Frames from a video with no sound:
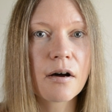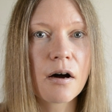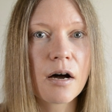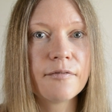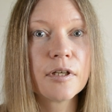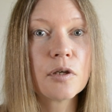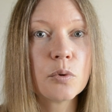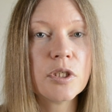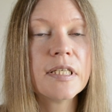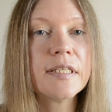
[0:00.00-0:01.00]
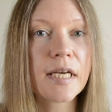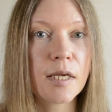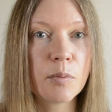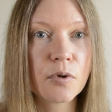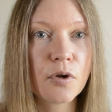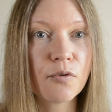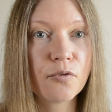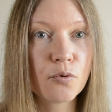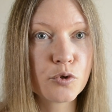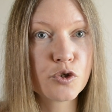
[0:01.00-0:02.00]
I've included a table of
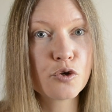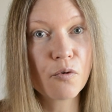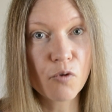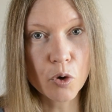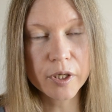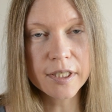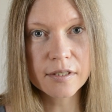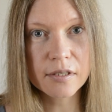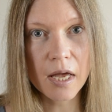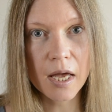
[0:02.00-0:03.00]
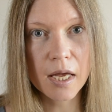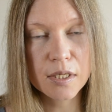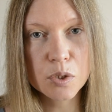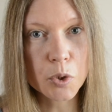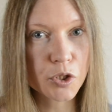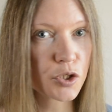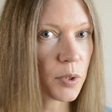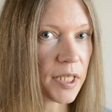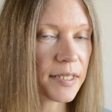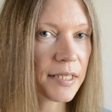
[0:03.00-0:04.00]
foods to avoid and what to
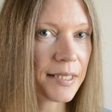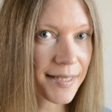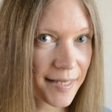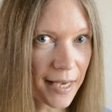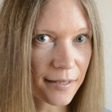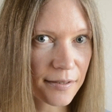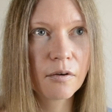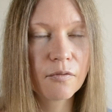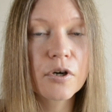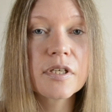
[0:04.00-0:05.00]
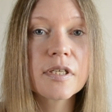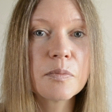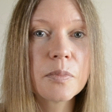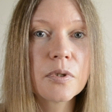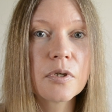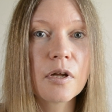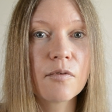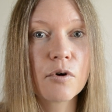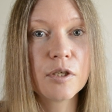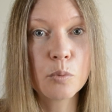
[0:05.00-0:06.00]
eat instead. For example,
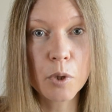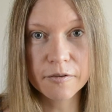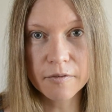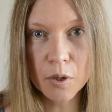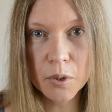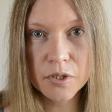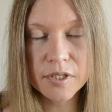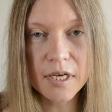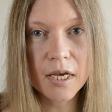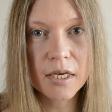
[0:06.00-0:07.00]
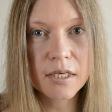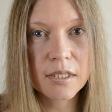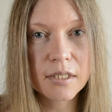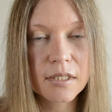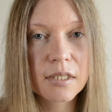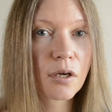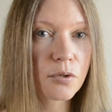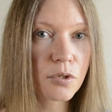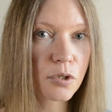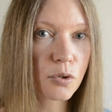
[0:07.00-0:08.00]
avoid white flours and
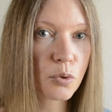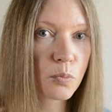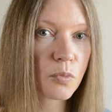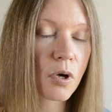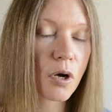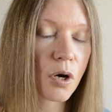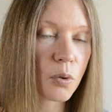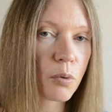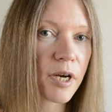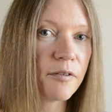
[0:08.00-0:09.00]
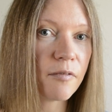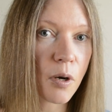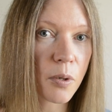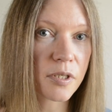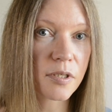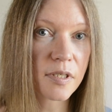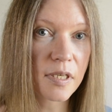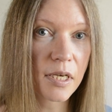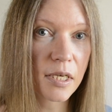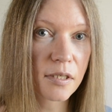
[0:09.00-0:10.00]
consume whole grain flours
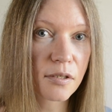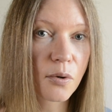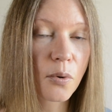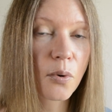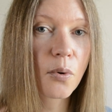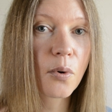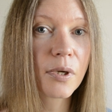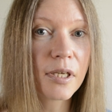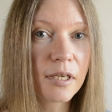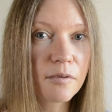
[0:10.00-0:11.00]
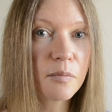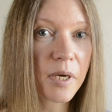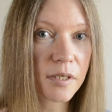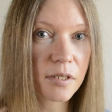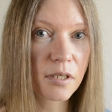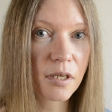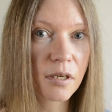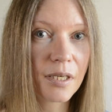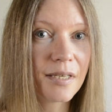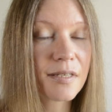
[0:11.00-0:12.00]
instead, or even better,
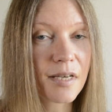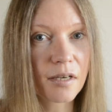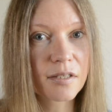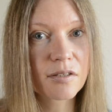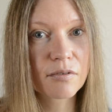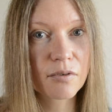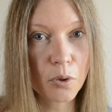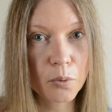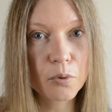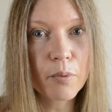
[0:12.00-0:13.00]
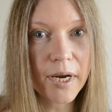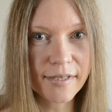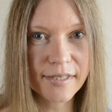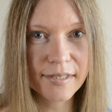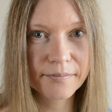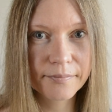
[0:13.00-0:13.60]
intact whole grains.